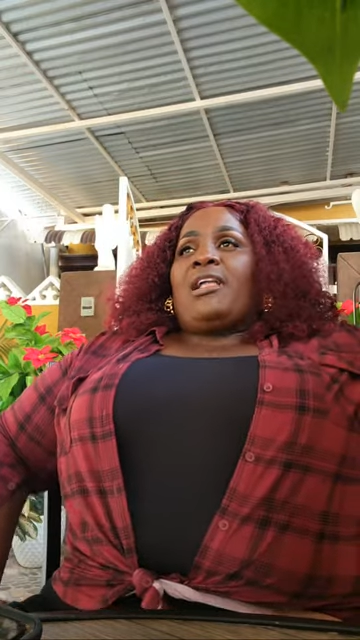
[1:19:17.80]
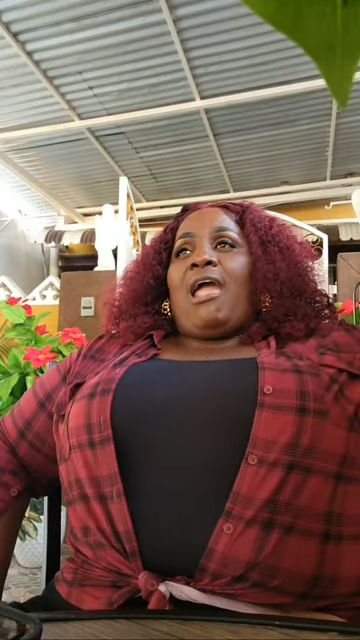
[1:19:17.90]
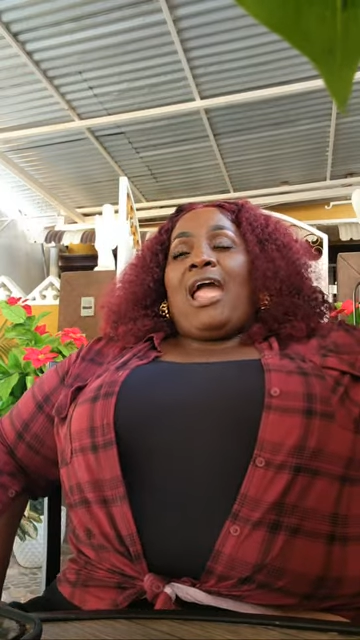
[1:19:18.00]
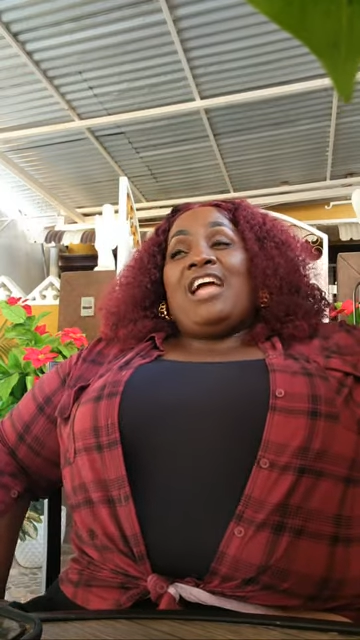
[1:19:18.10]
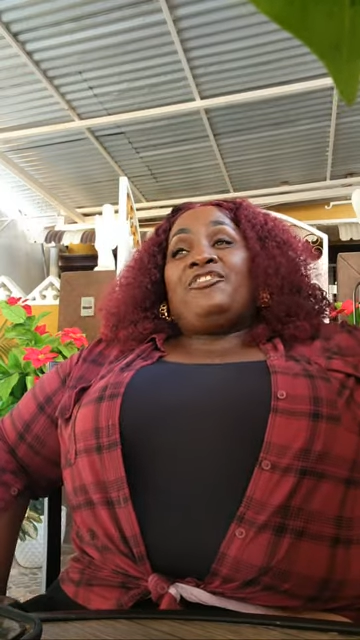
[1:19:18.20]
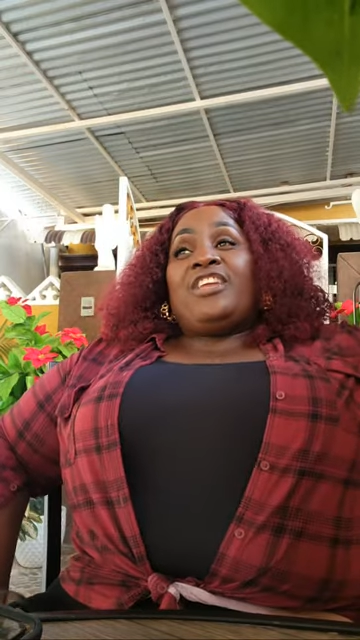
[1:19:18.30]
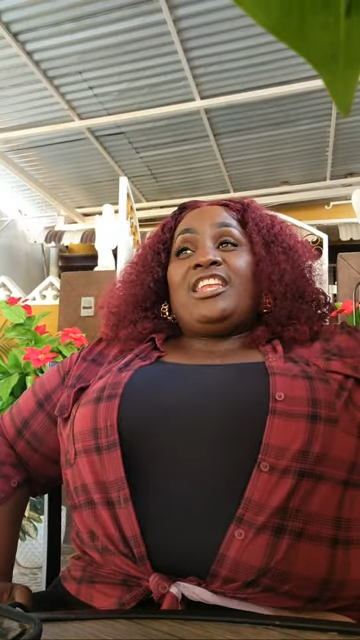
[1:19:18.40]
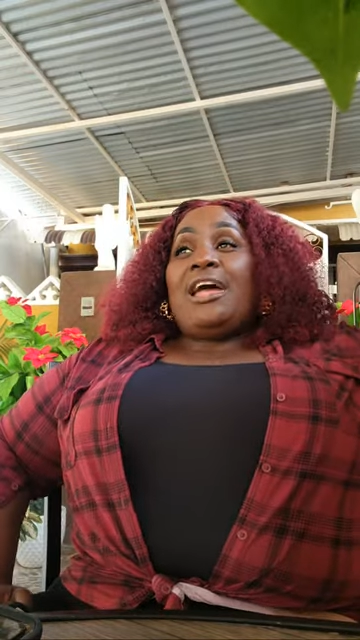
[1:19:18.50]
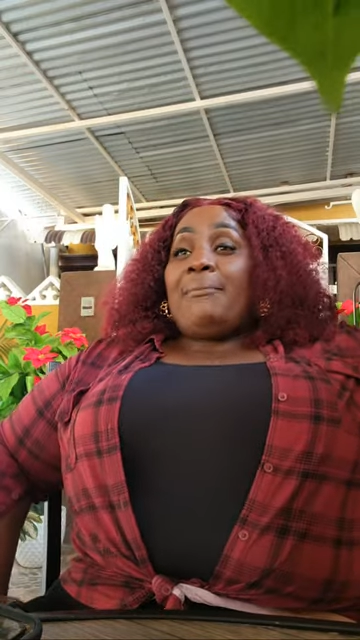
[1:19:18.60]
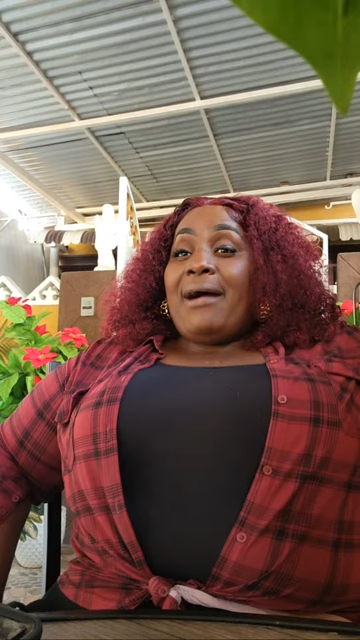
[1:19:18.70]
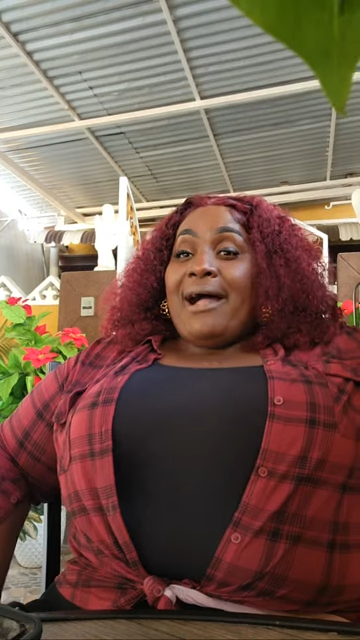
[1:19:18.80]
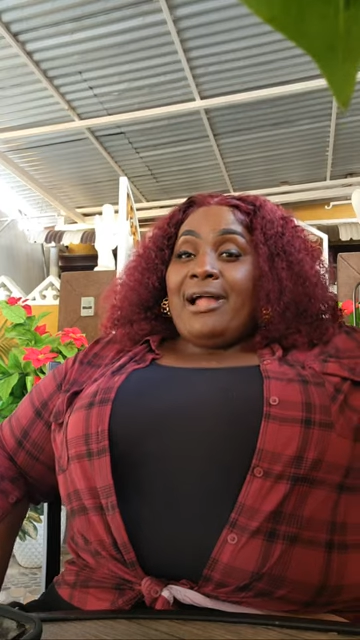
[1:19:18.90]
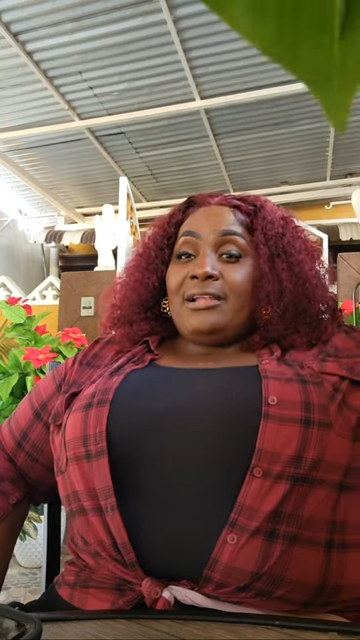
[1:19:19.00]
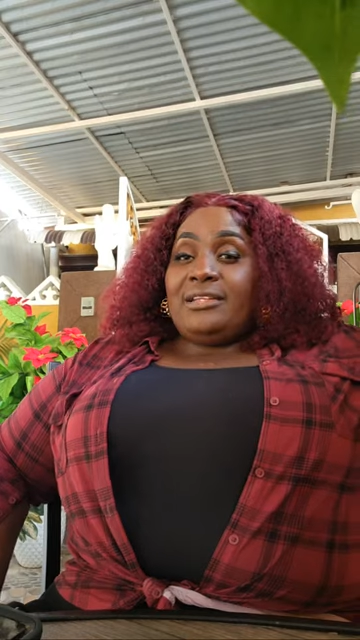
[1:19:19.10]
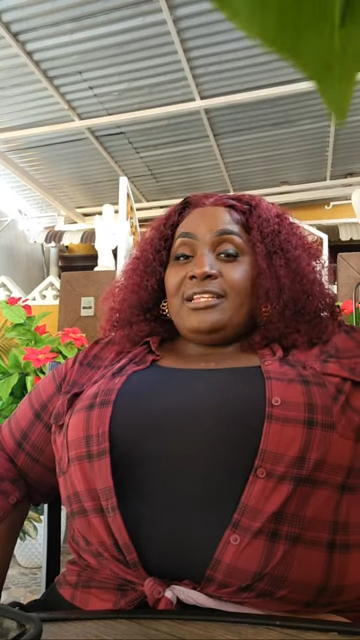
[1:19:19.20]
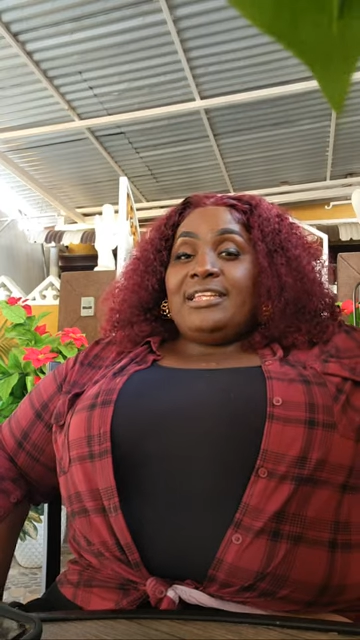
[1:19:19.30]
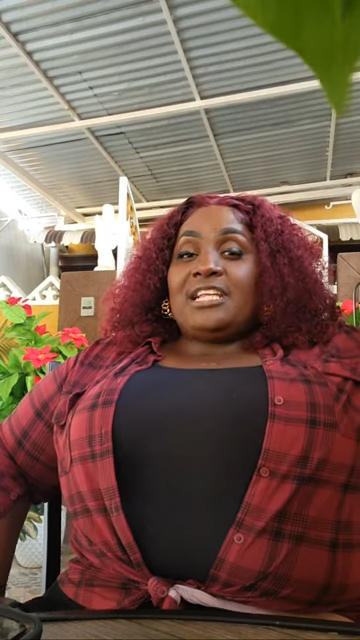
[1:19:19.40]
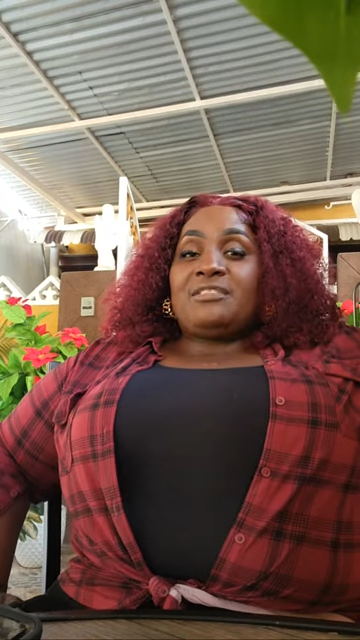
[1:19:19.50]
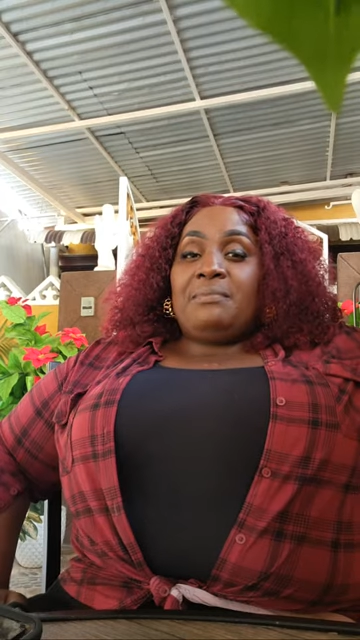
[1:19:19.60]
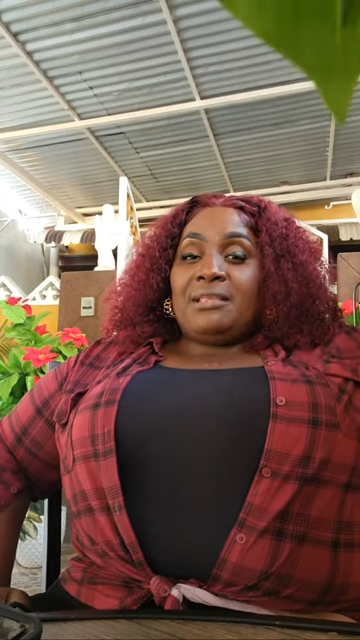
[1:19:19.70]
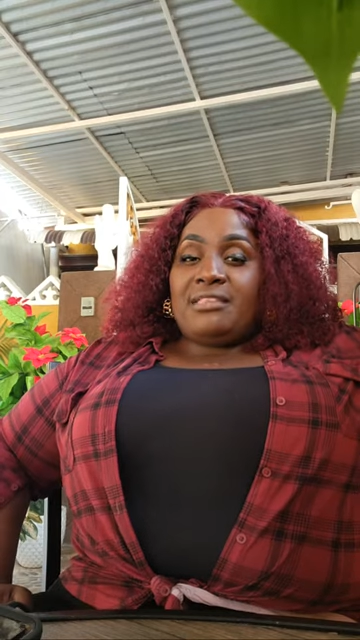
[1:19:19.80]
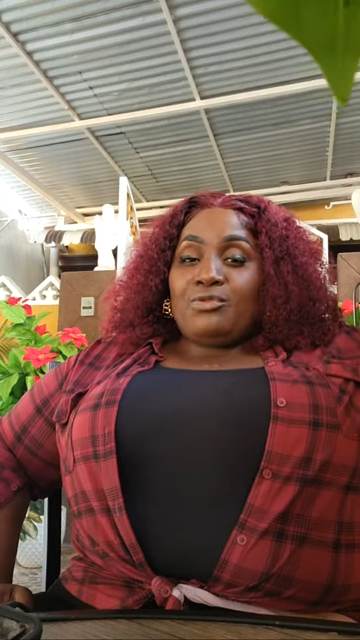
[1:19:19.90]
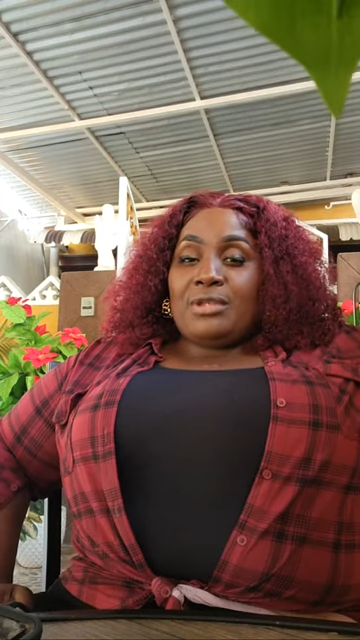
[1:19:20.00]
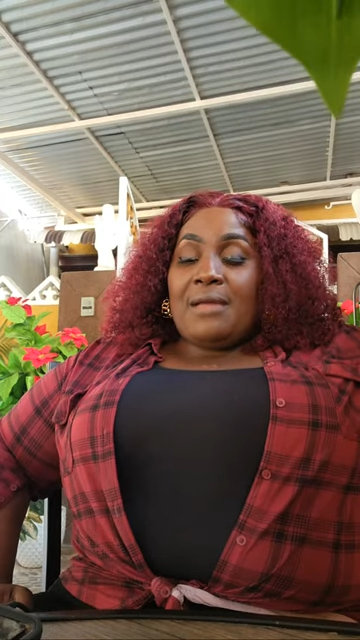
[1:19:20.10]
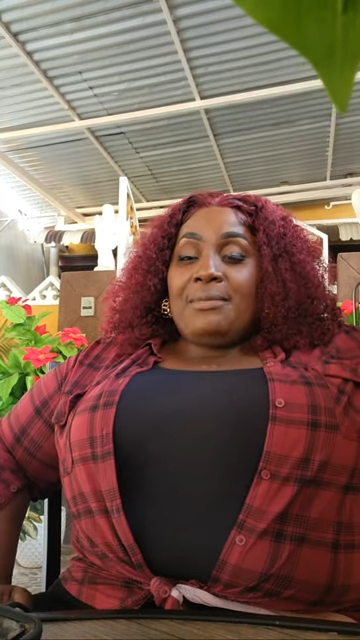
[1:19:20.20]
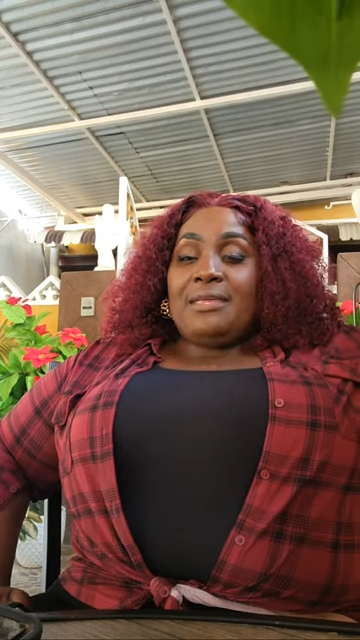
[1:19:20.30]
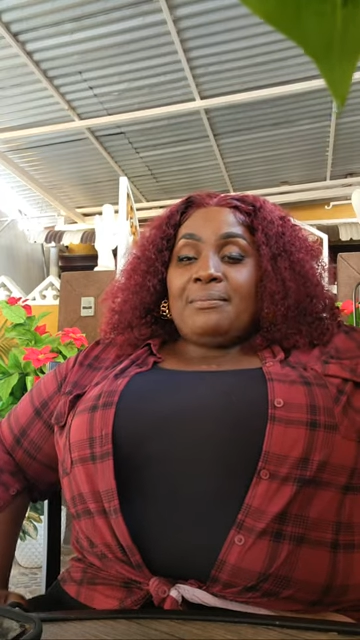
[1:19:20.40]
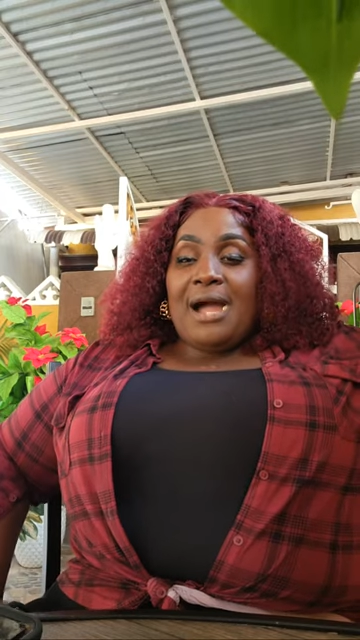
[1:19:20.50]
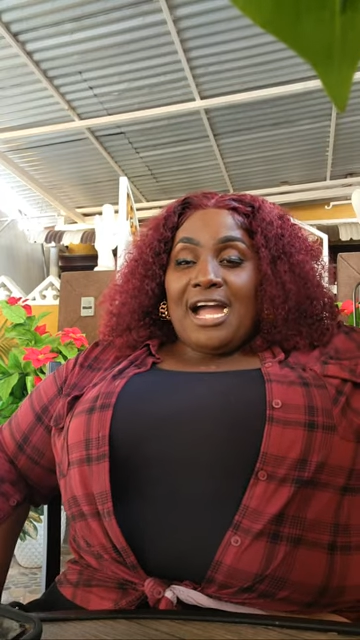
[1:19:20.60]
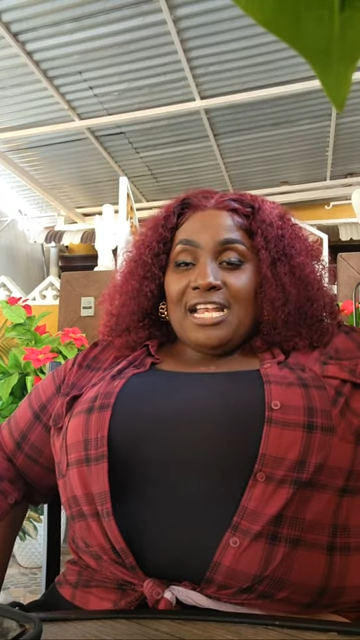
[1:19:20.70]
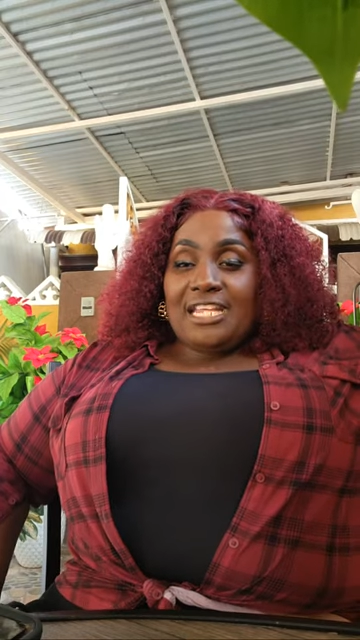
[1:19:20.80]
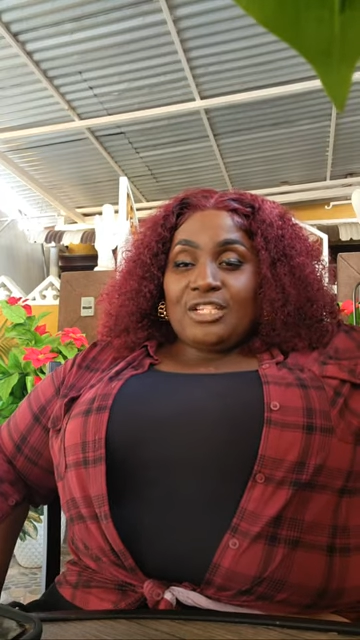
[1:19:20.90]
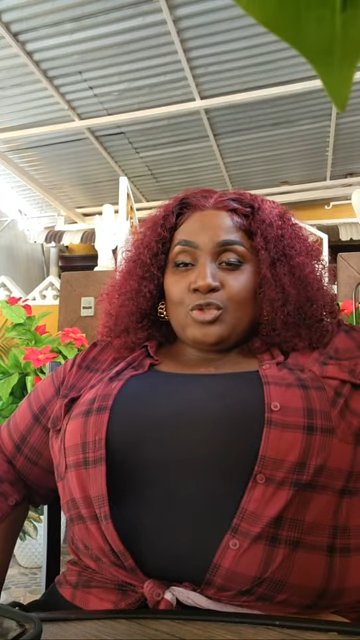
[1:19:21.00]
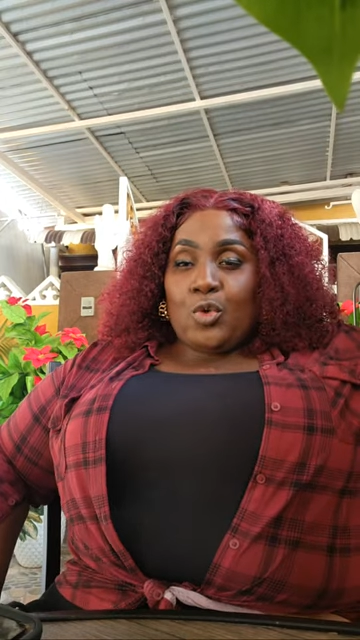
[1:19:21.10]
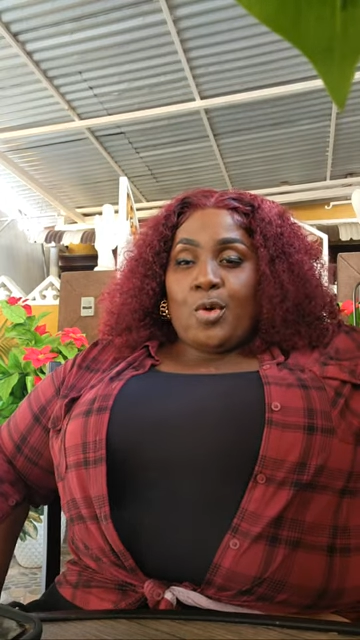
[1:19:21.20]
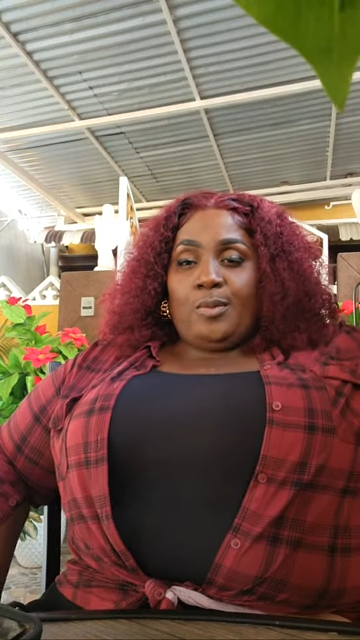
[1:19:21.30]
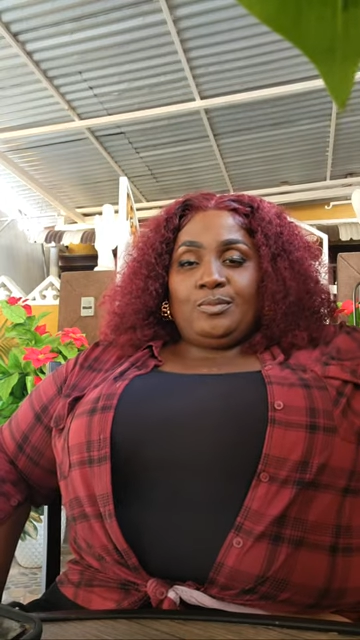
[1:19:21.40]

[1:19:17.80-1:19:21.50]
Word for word: Because if you had a ball, the next message would have be balling too.